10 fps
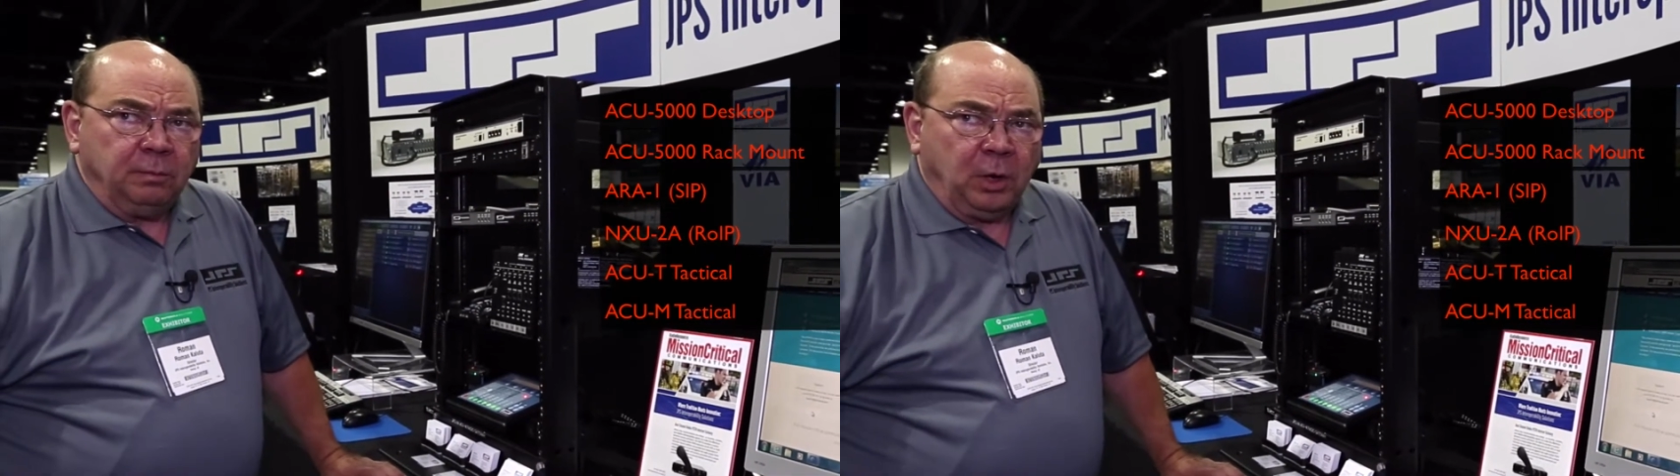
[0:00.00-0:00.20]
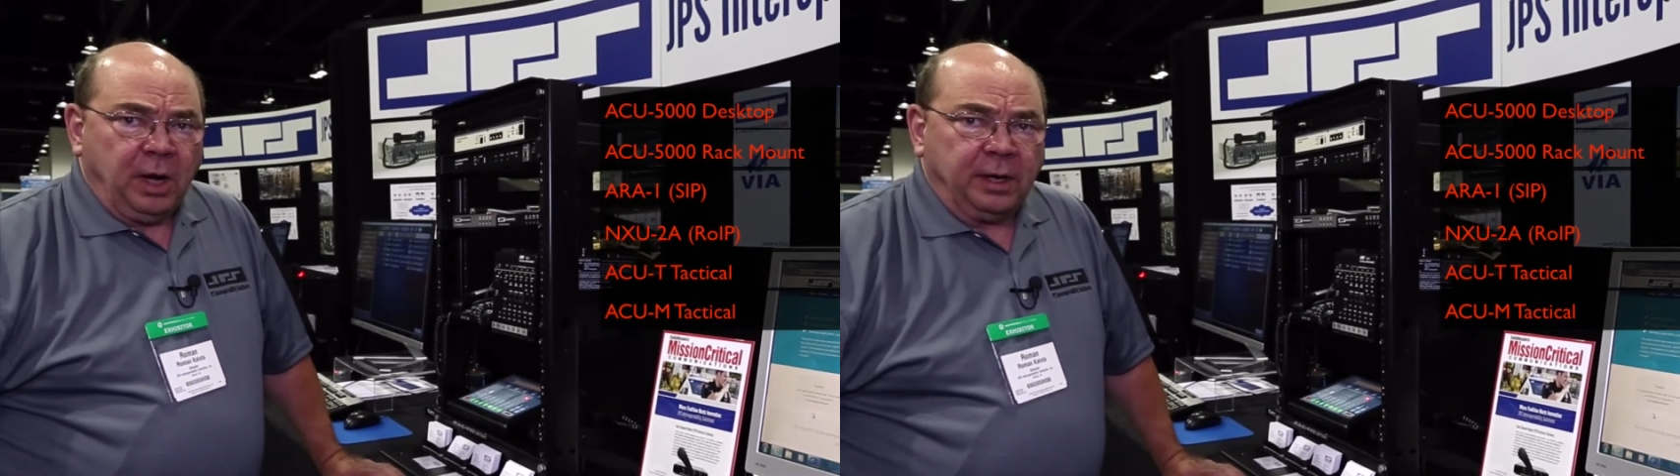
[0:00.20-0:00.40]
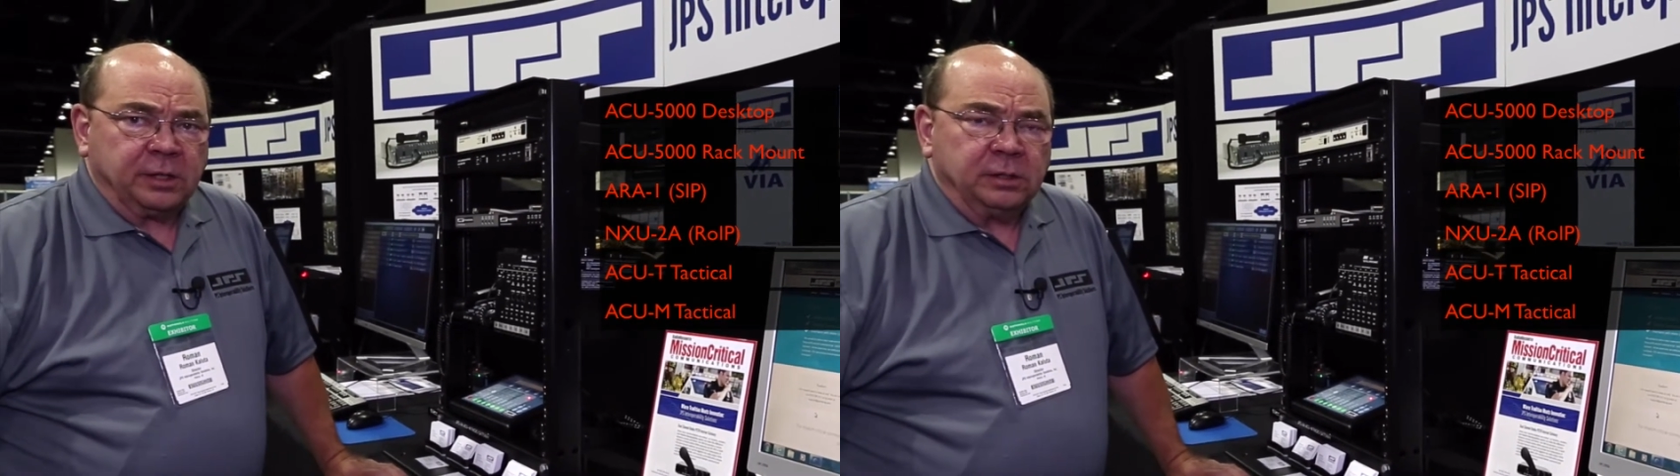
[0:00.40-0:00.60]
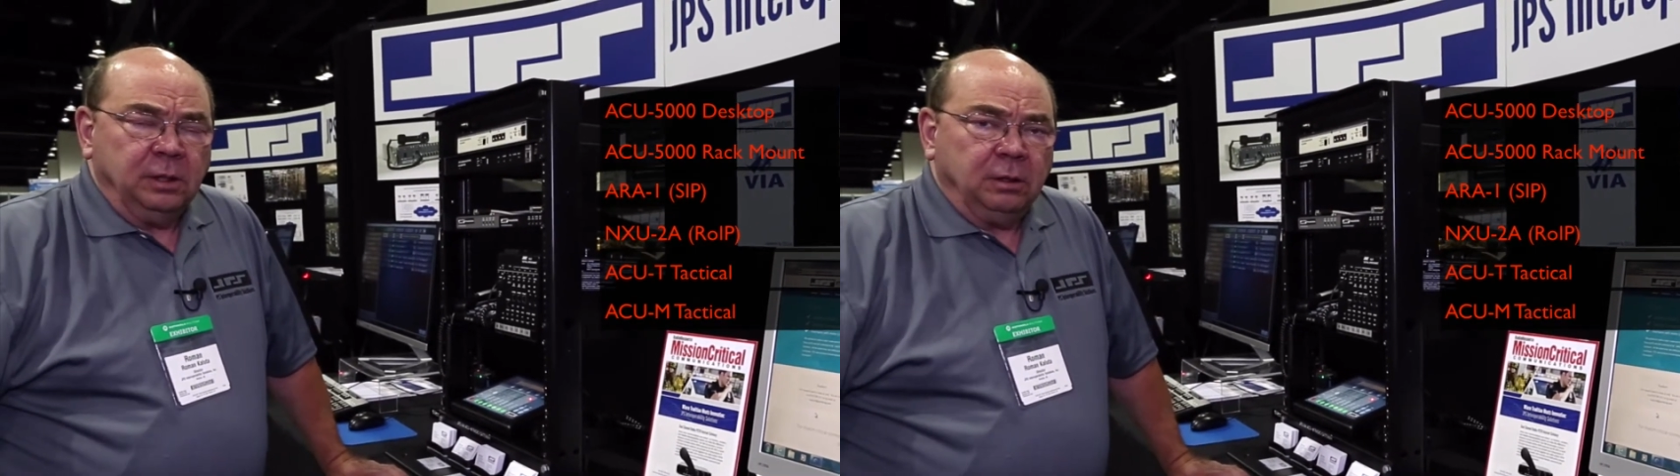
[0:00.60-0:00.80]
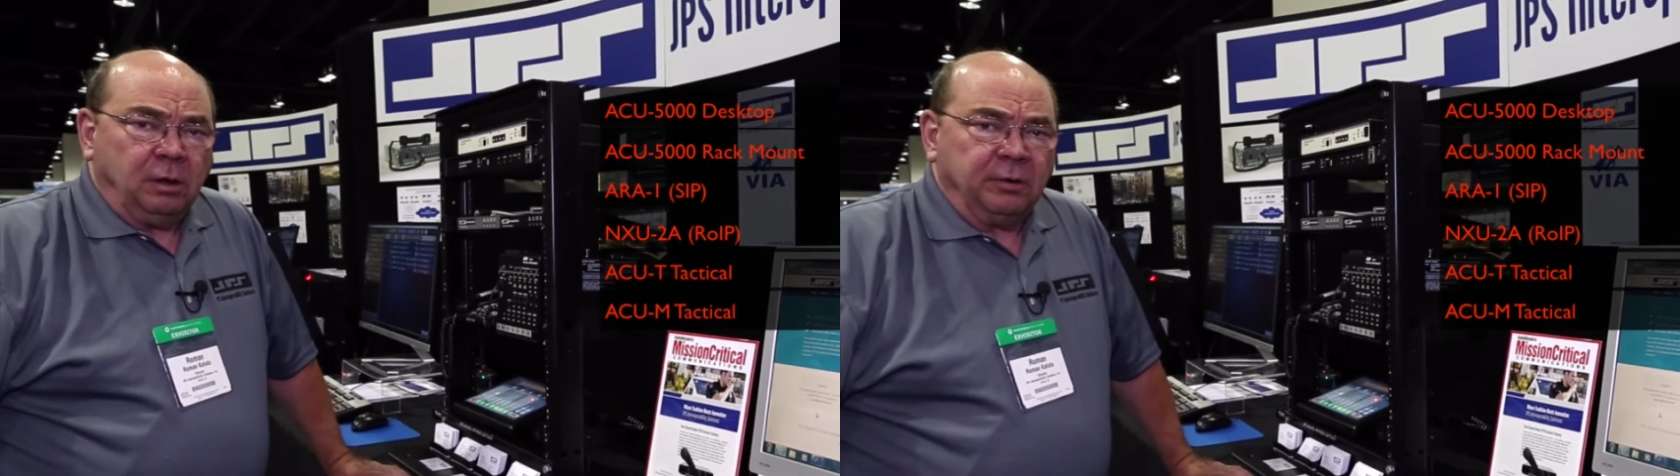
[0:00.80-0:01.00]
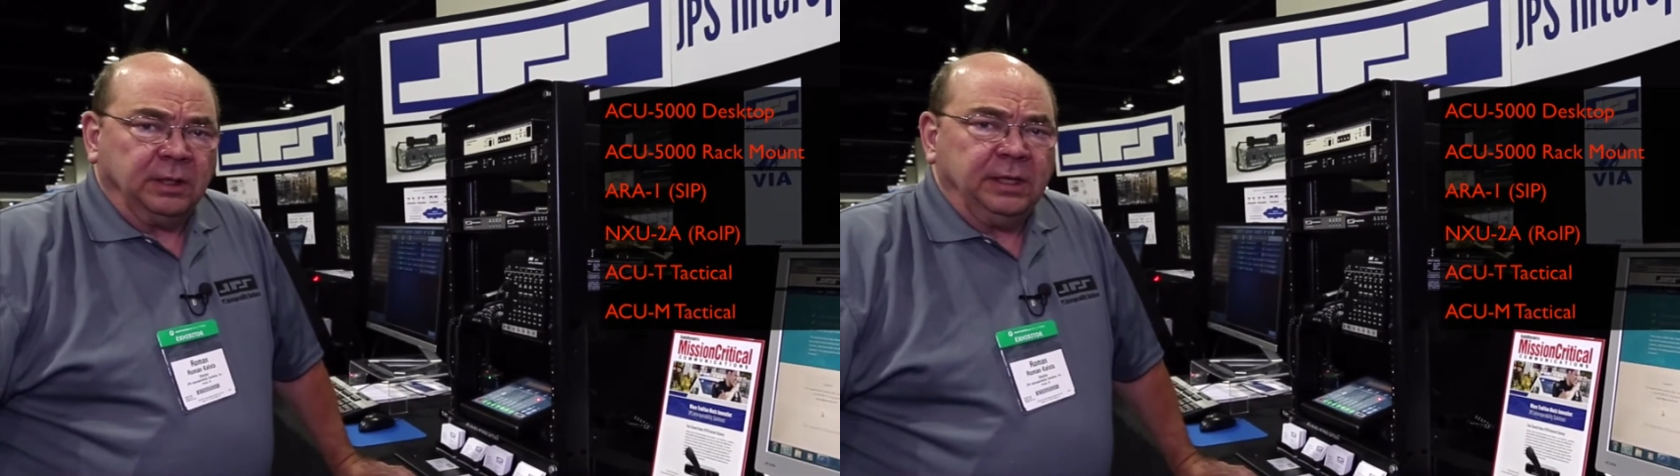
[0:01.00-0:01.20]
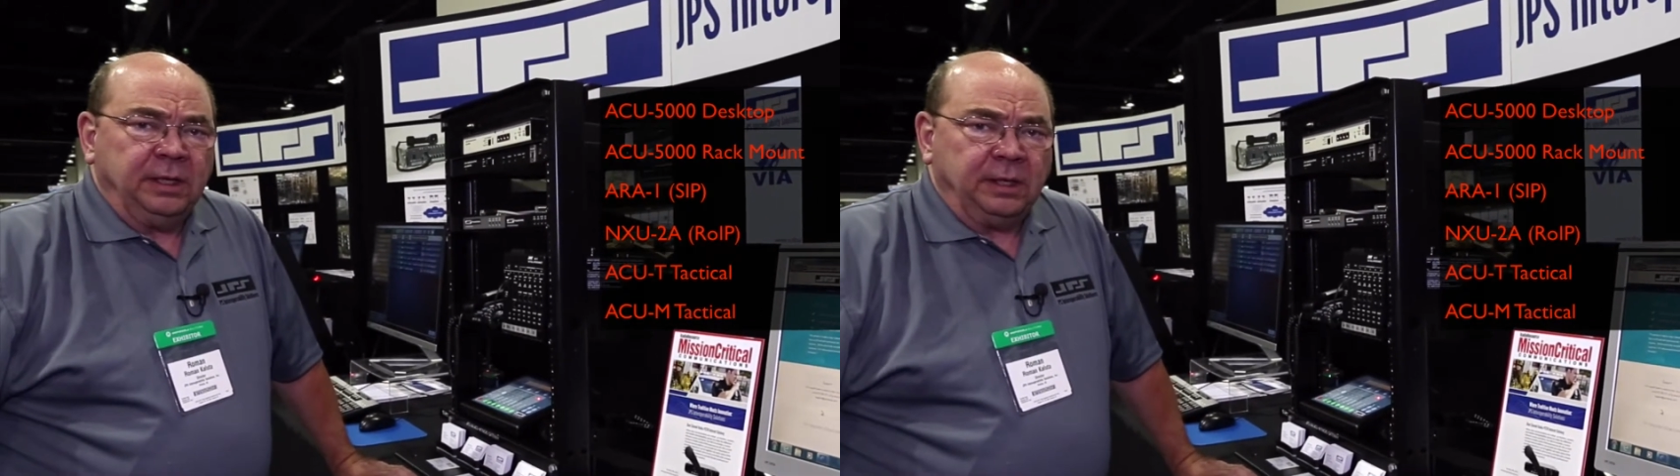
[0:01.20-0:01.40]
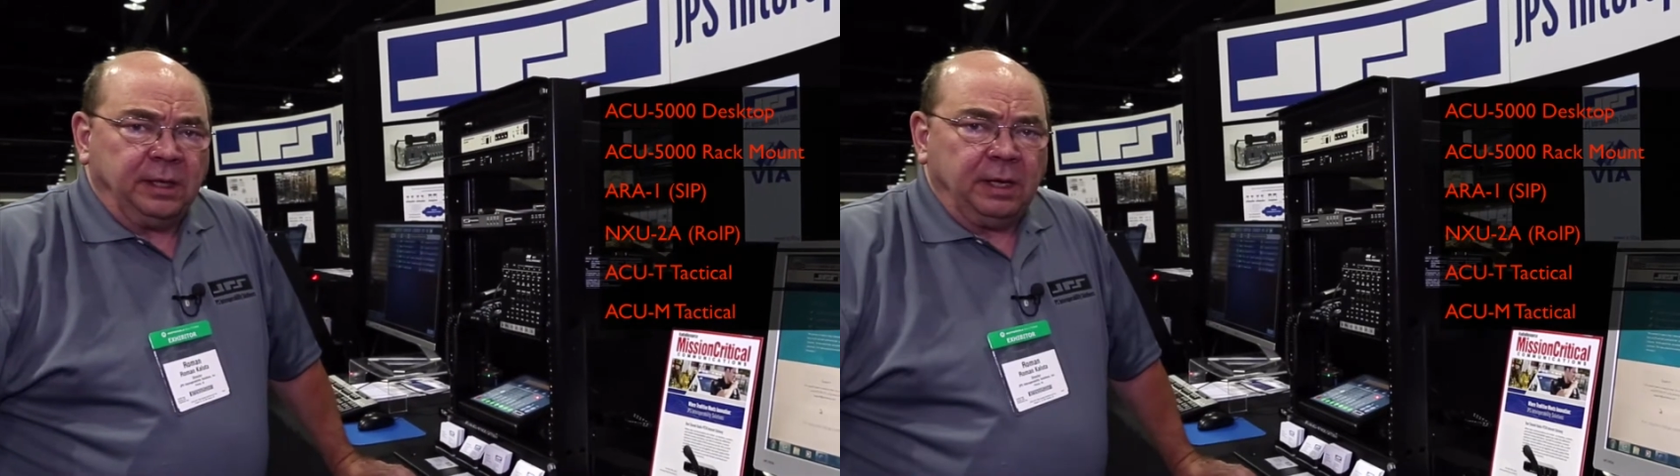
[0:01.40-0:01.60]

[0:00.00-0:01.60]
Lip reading: products are the leading